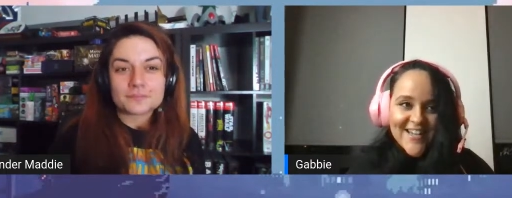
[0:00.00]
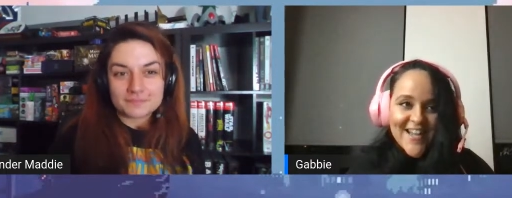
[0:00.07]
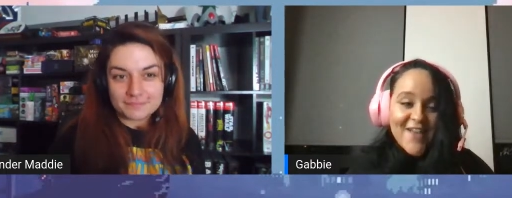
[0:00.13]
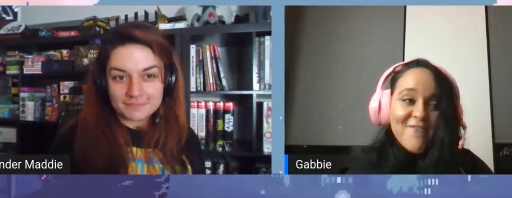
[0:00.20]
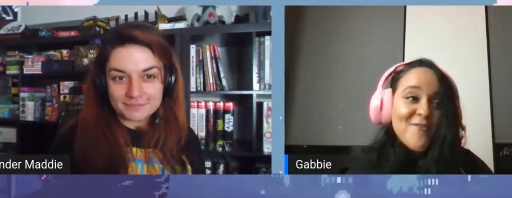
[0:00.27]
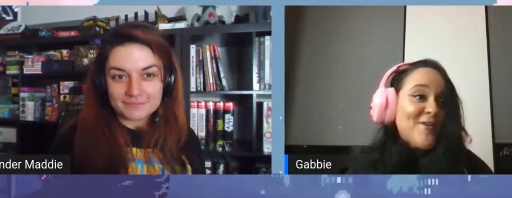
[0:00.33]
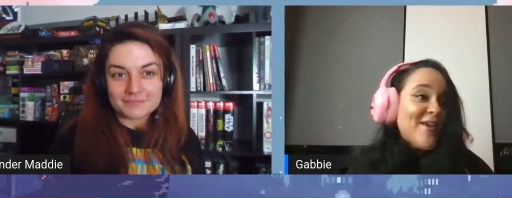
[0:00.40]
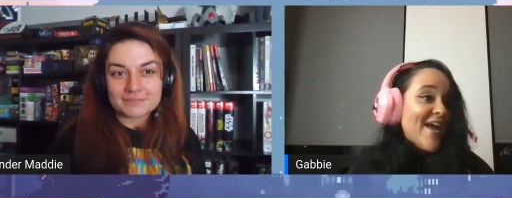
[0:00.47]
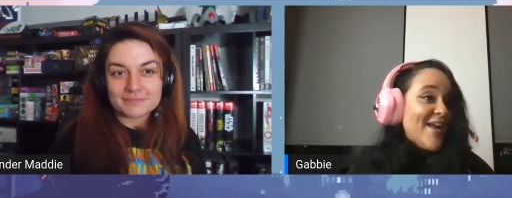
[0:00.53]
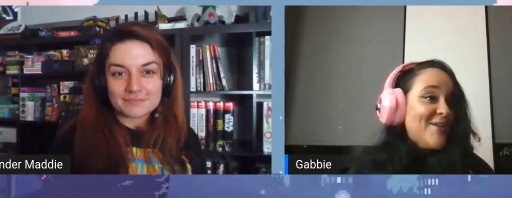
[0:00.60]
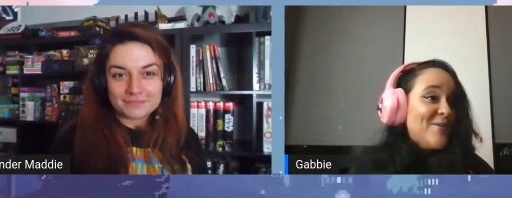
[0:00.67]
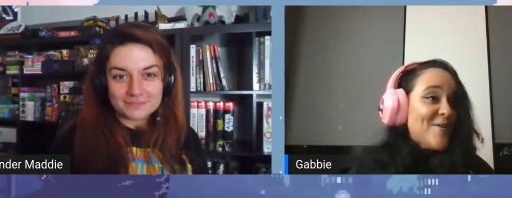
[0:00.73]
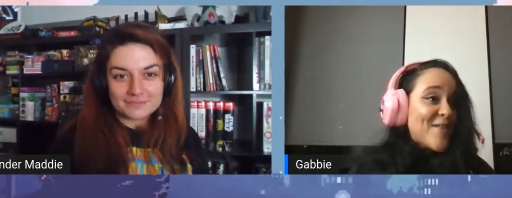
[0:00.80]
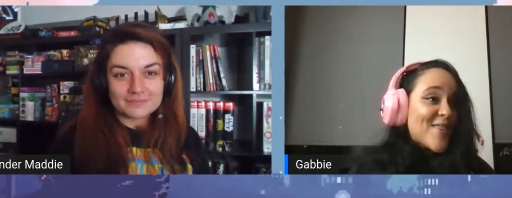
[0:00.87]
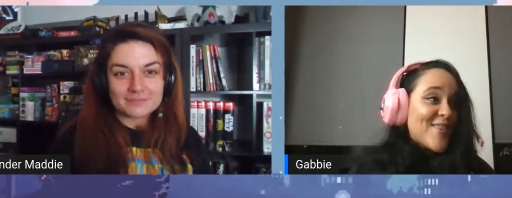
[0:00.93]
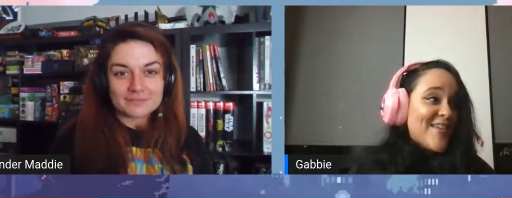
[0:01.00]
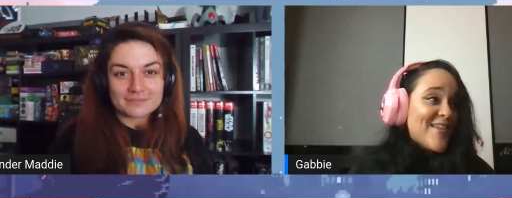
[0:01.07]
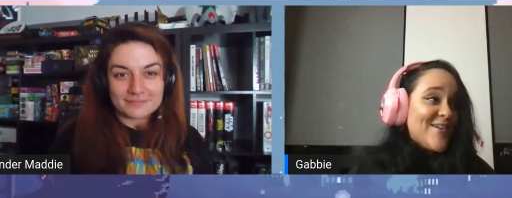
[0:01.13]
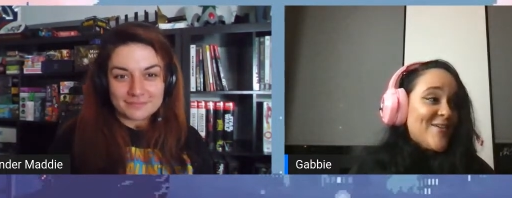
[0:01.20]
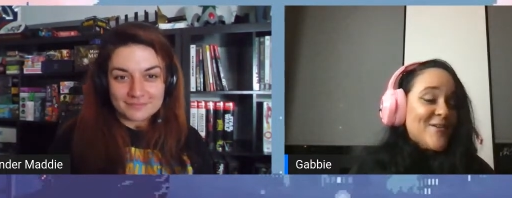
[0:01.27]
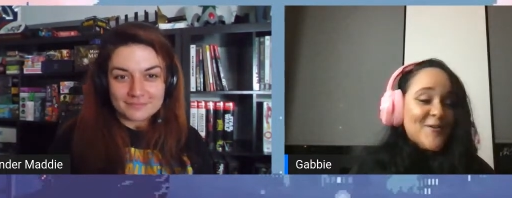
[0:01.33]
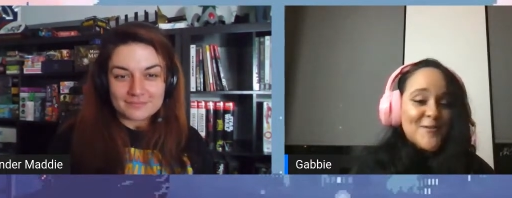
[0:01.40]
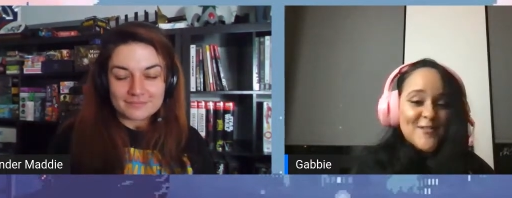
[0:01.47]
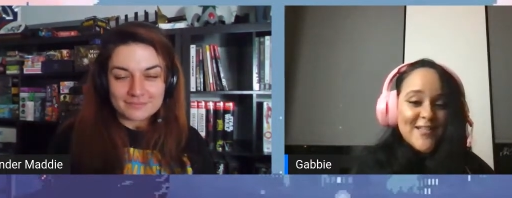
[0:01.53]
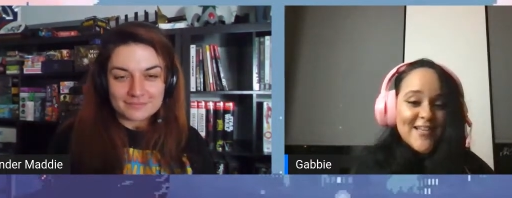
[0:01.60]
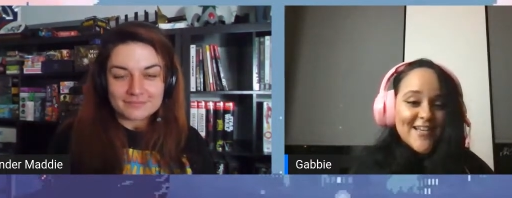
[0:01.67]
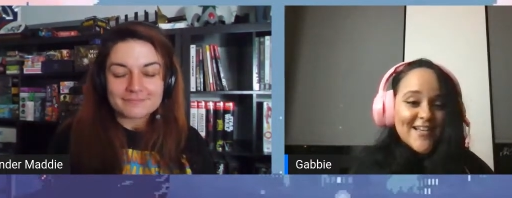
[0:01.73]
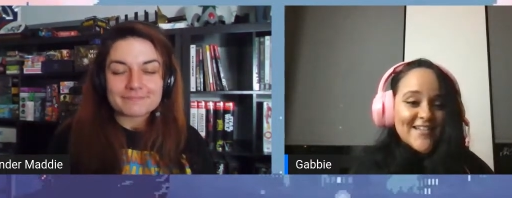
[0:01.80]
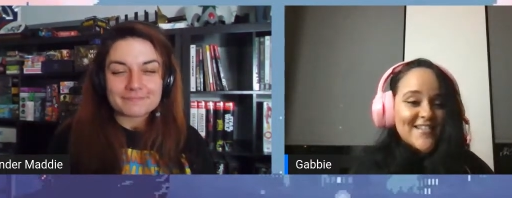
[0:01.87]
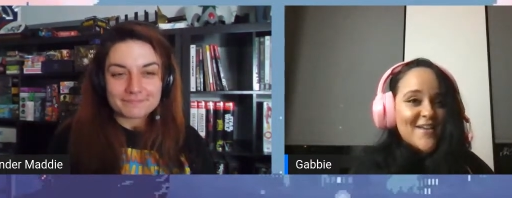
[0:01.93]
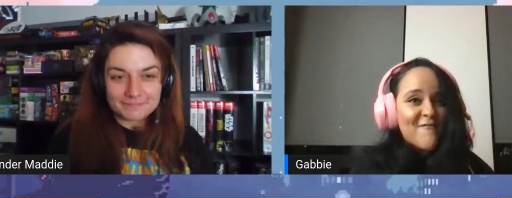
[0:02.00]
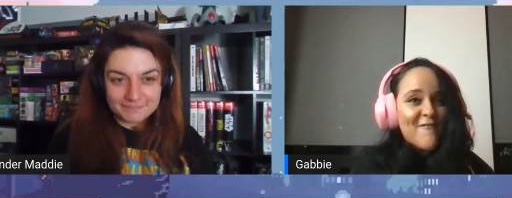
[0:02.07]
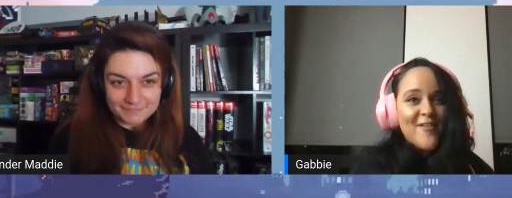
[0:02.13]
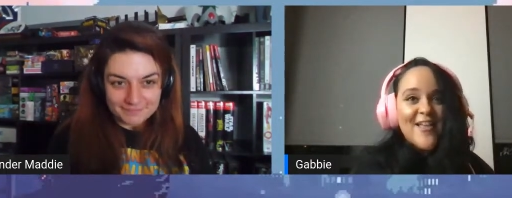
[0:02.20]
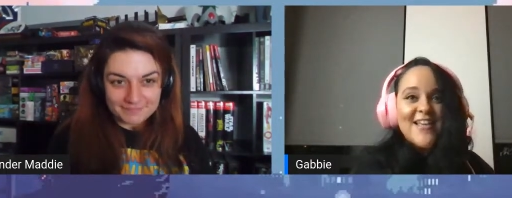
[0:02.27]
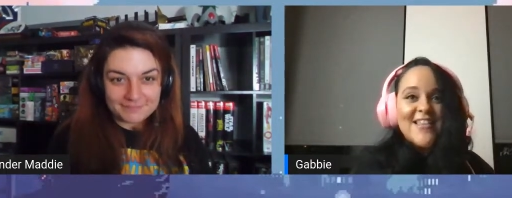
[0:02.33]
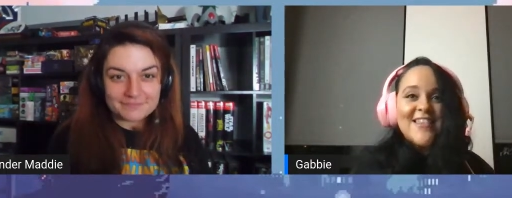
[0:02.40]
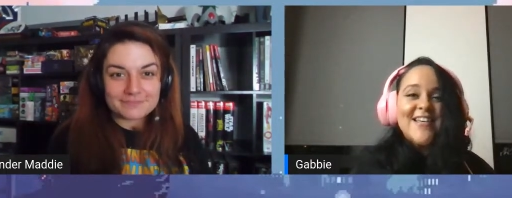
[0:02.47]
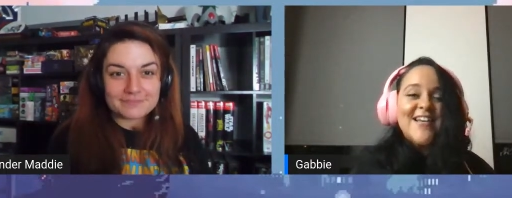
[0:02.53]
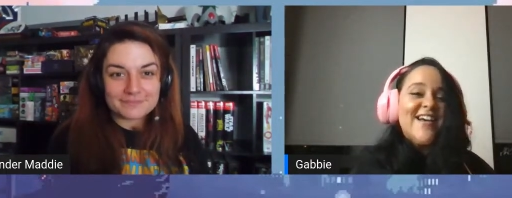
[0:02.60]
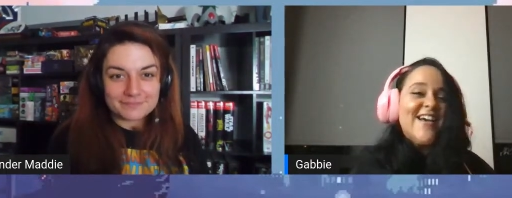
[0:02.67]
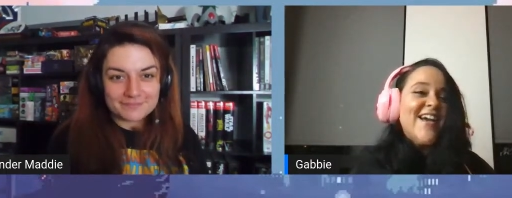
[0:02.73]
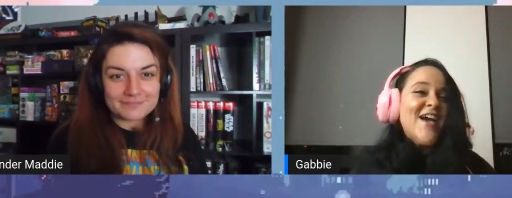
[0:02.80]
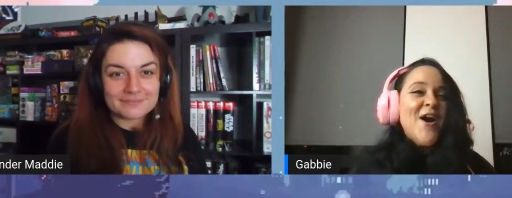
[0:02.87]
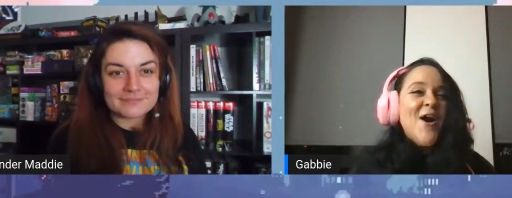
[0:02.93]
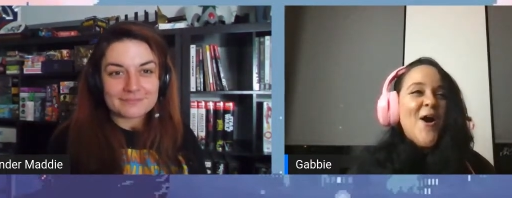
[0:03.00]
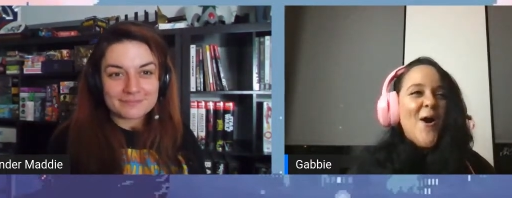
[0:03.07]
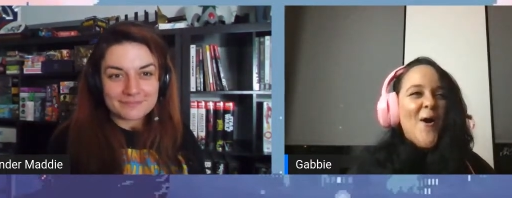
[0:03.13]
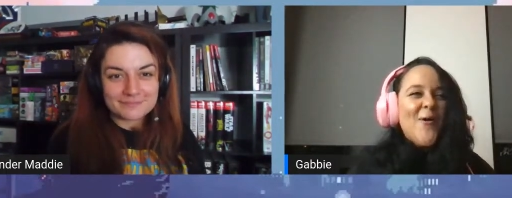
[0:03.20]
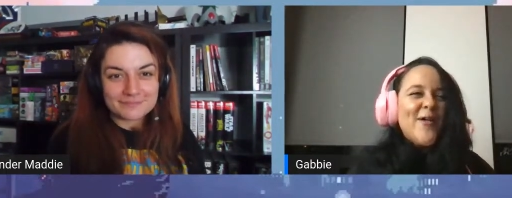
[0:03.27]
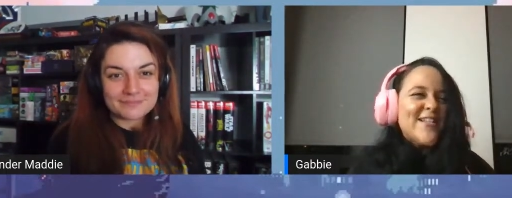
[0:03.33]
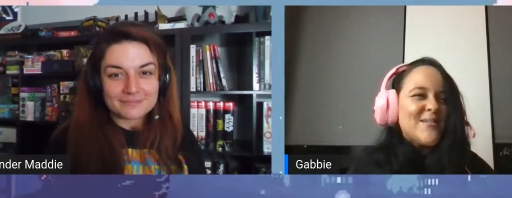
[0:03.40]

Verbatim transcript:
Speaker 1: If you can go to the theater, go see it, because I feel like the whole